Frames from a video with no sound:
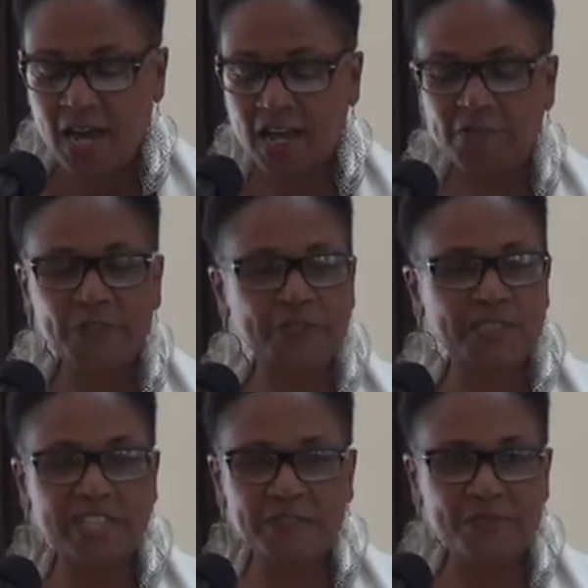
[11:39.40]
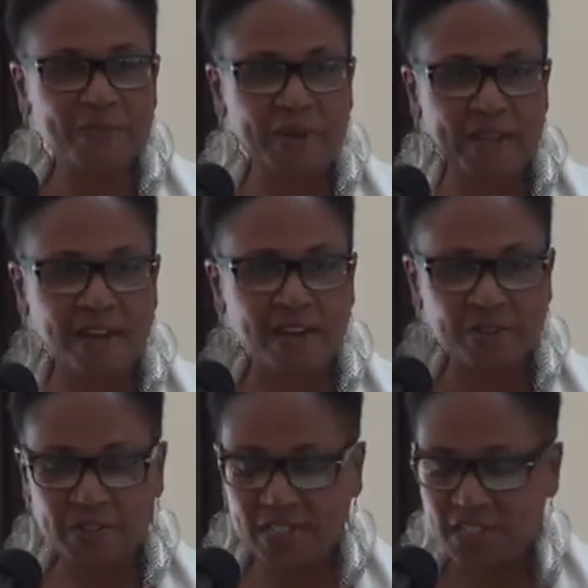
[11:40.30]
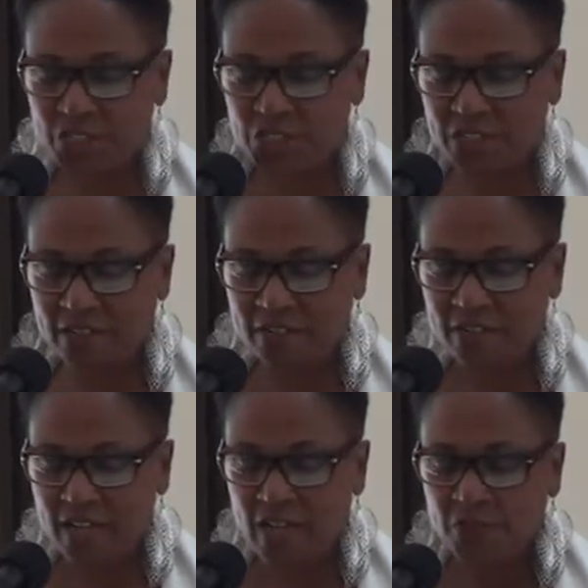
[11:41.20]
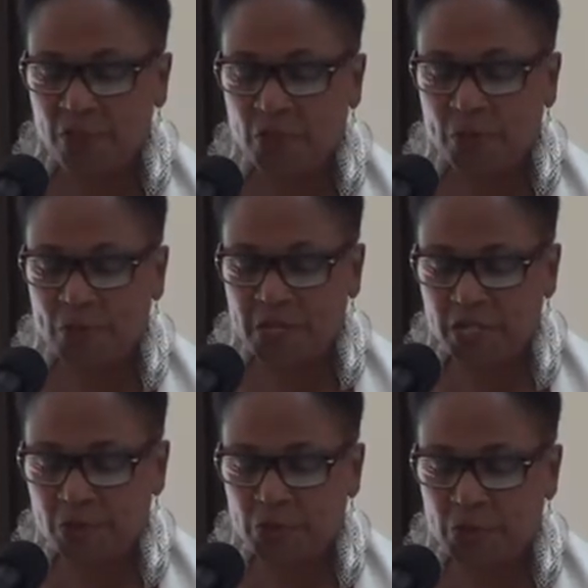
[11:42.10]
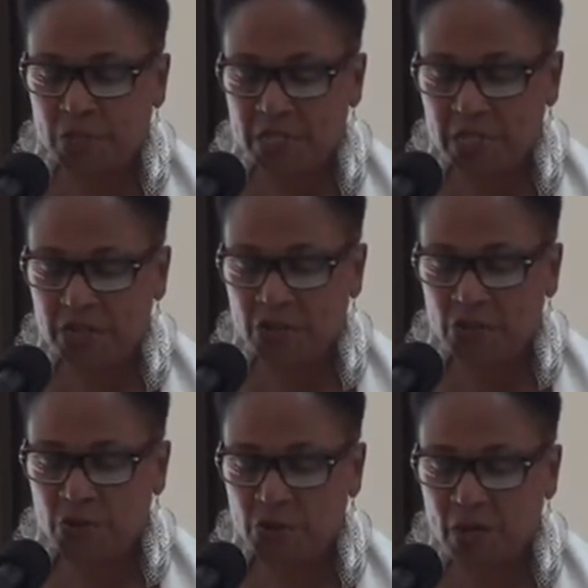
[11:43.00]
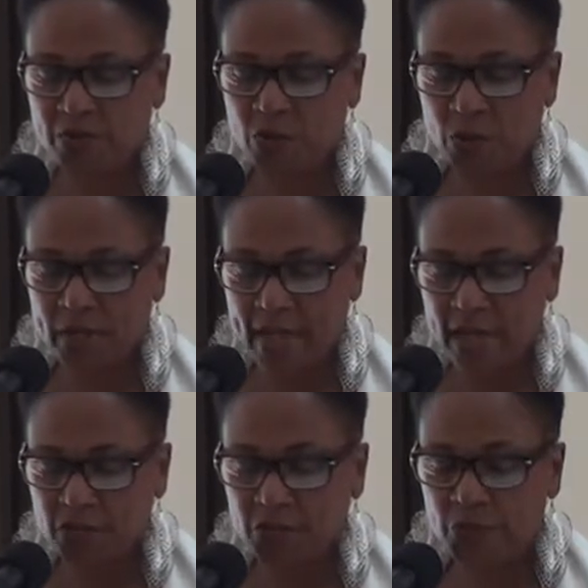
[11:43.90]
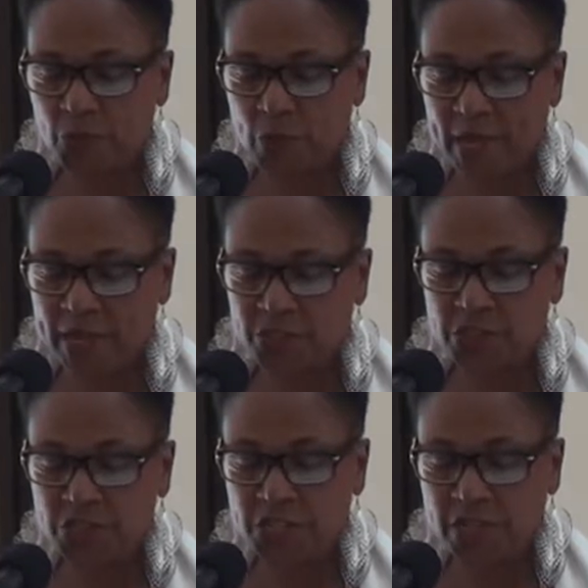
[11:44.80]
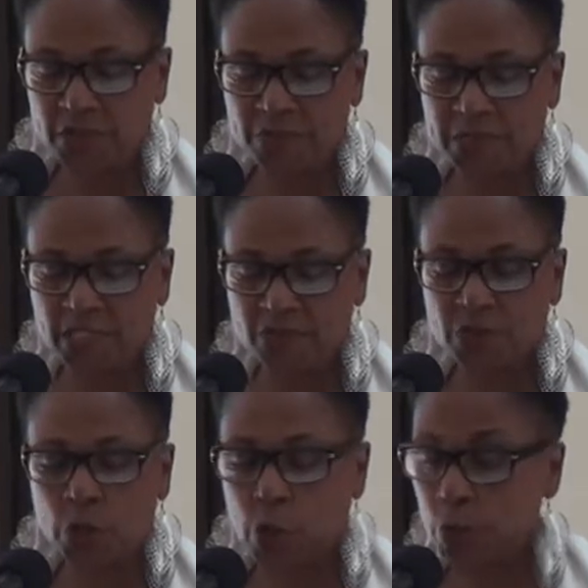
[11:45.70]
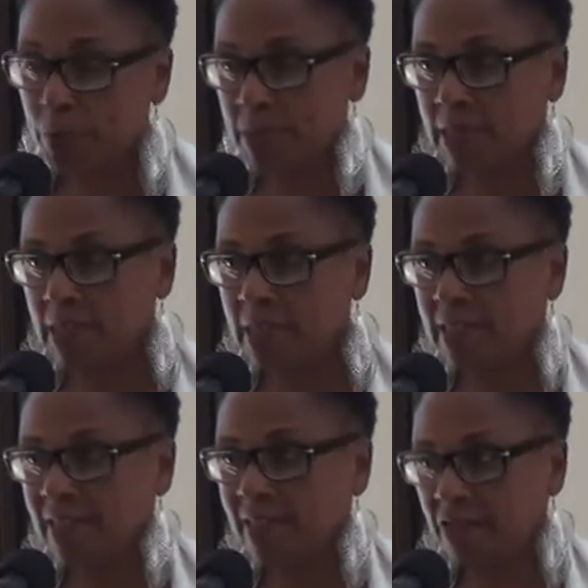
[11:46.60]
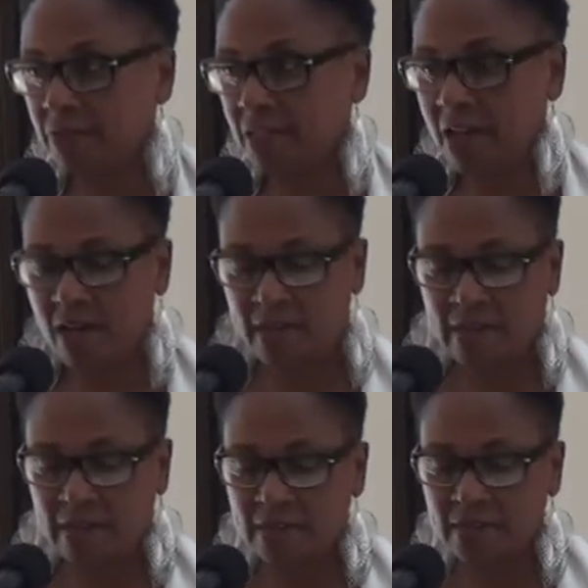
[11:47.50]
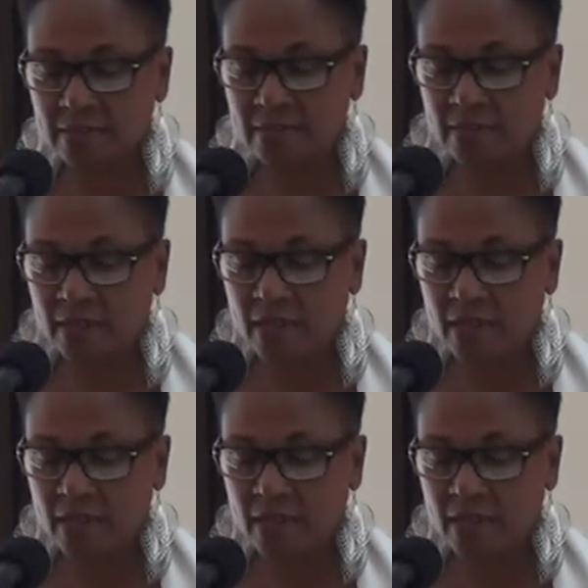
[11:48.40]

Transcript: I feel safe in my congregation. There are people here who have gone out of their way to share themselves openly in loving kindness.